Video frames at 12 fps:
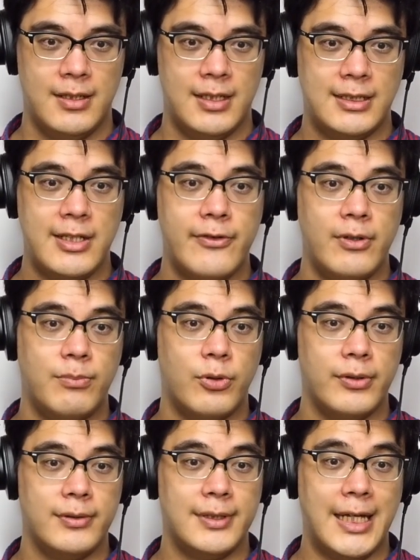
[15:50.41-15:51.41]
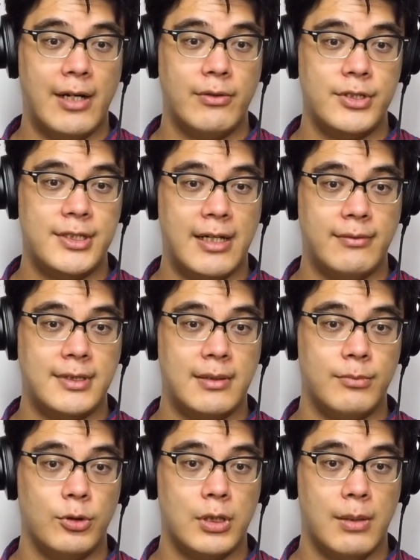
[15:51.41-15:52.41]
Another important lounge
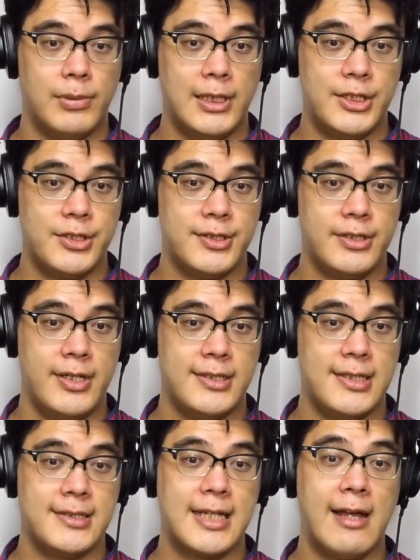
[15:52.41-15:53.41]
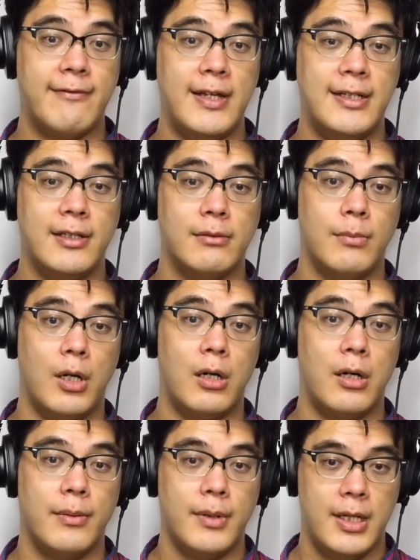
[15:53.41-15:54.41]
downtempo compilation series is Cafe Del Mar,